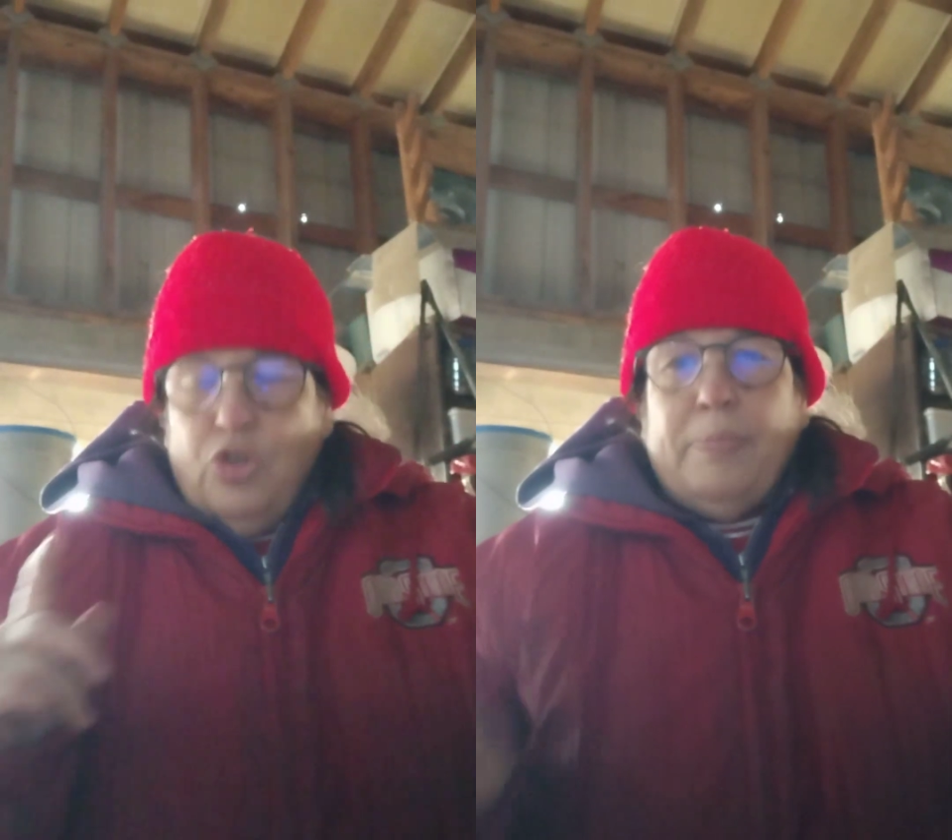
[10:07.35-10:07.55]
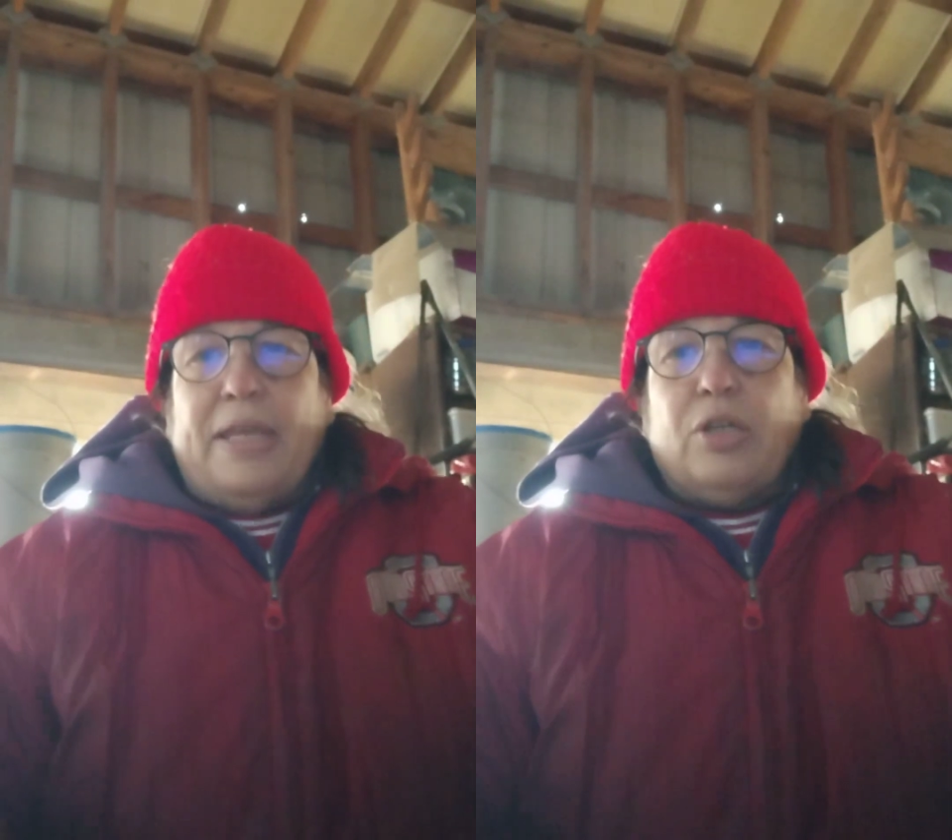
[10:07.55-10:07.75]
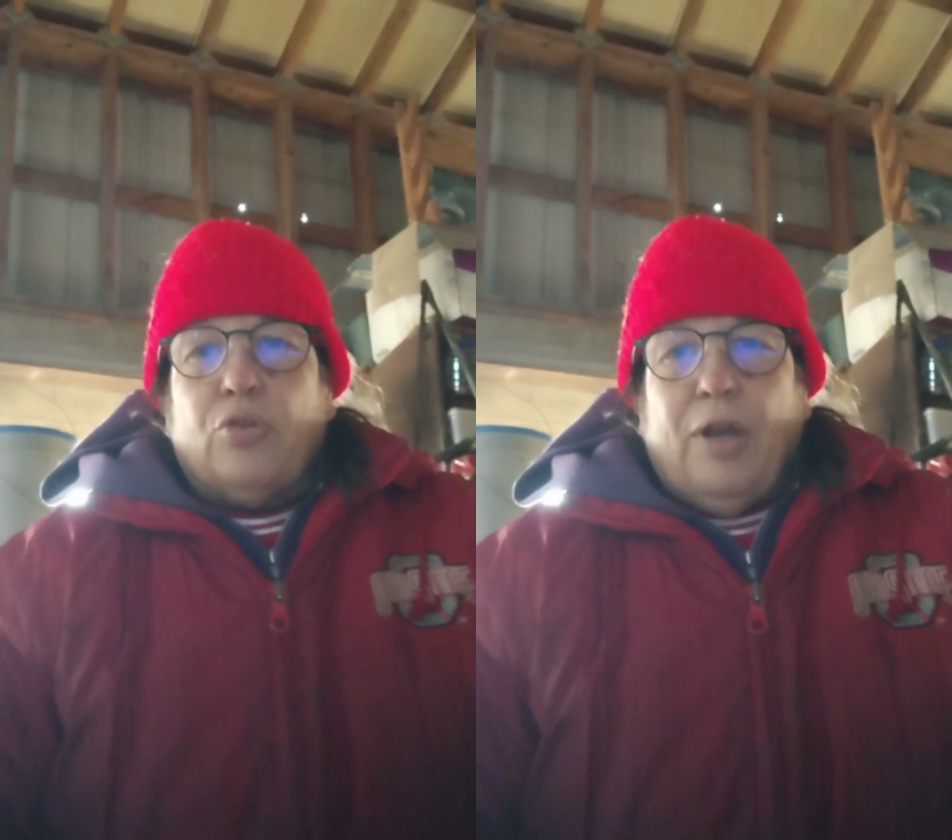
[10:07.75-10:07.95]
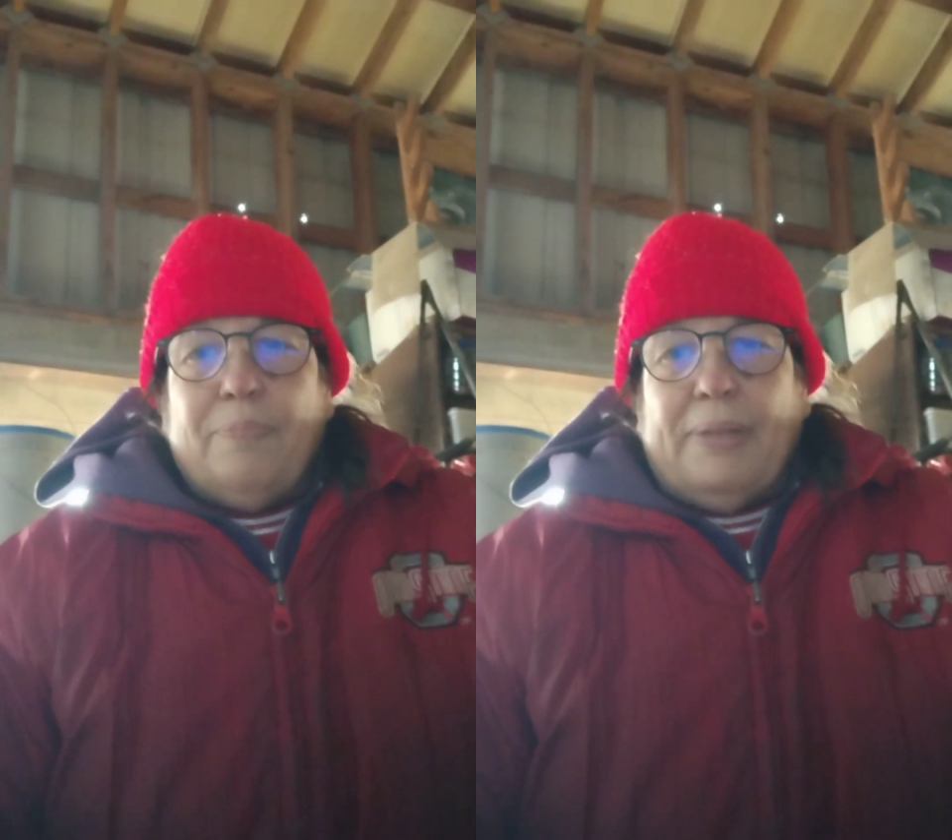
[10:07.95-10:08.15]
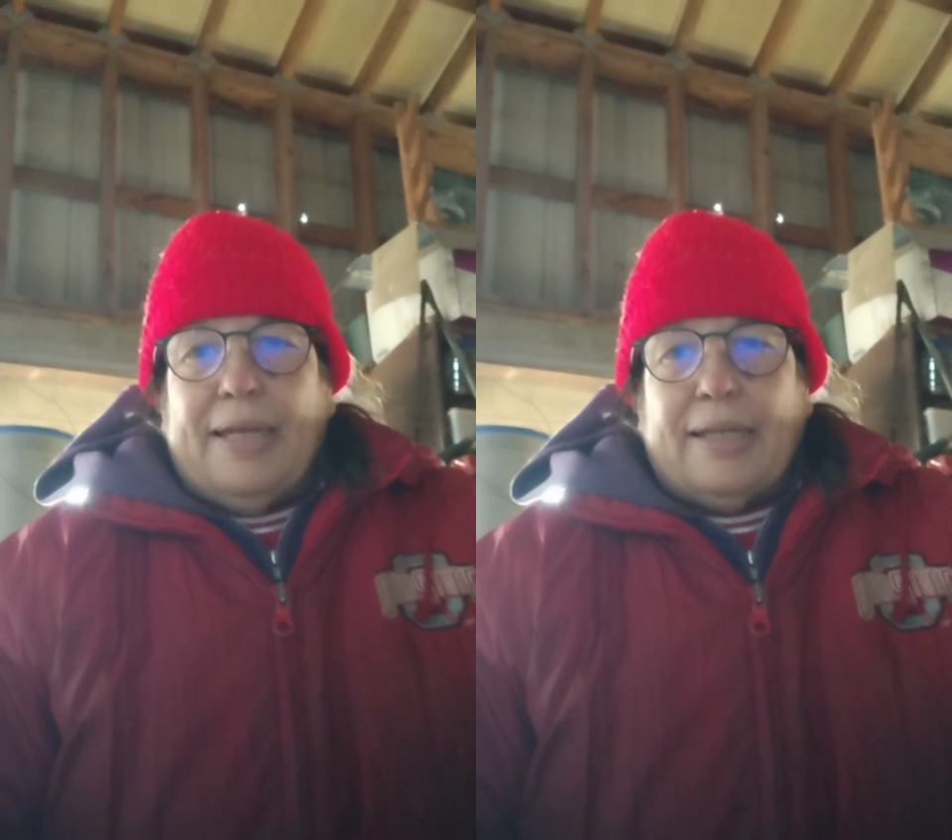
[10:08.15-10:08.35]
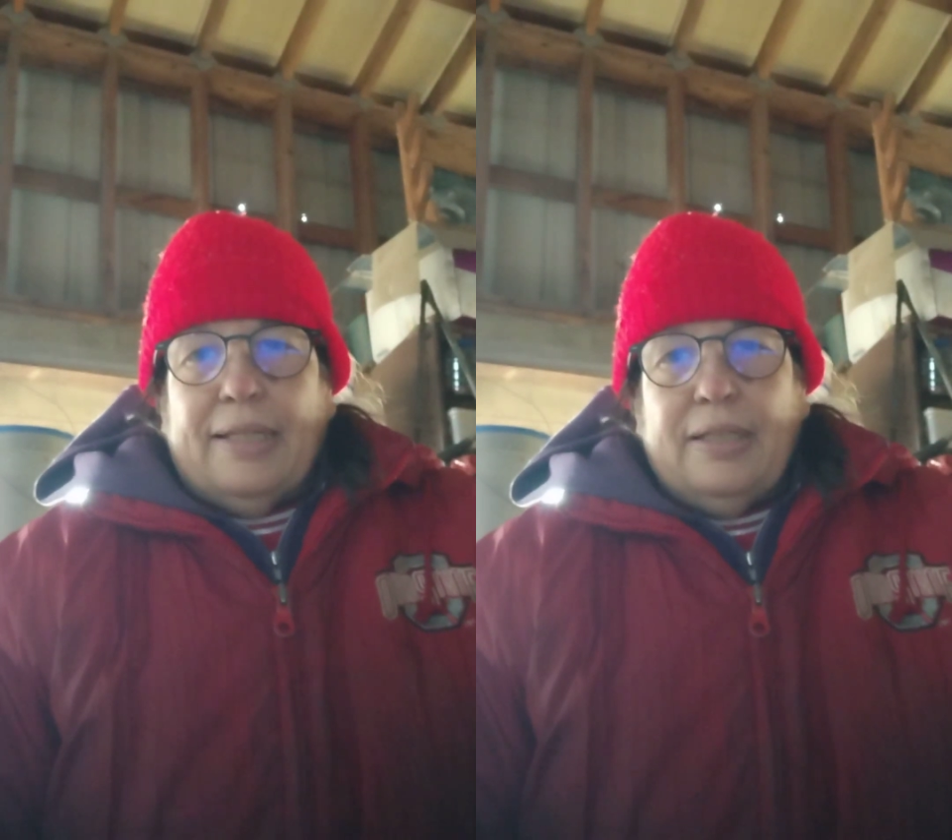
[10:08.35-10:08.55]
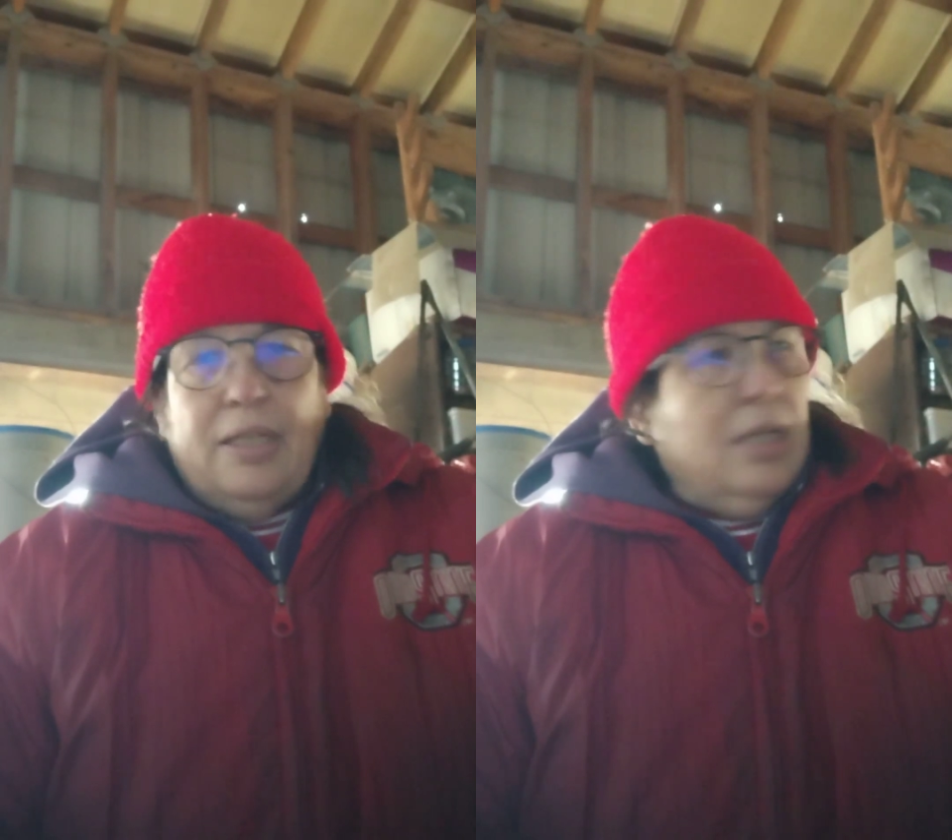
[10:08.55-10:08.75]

to make your gray blanket.